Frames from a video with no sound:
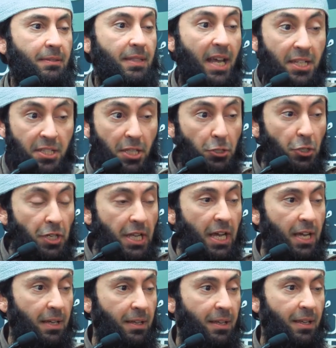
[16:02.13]
That's the
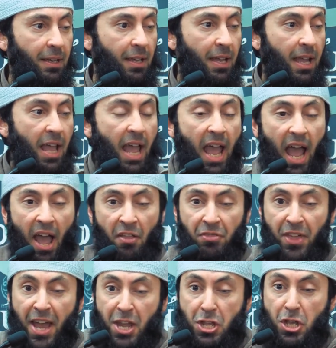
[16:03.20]
dunya.
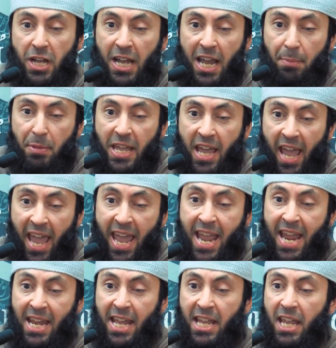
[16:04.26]
And then you're going to be
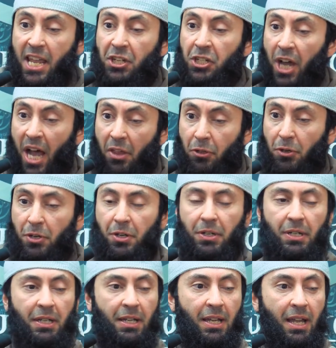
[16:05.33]
hating each
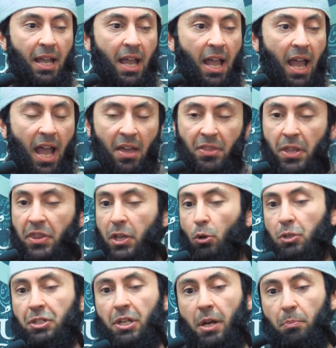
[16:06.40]
other. And then
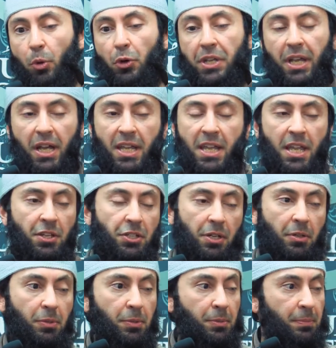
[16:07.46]
you'll start boycotting each
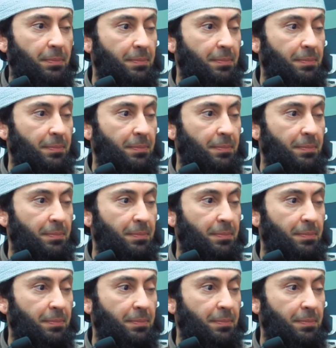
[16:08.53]
other.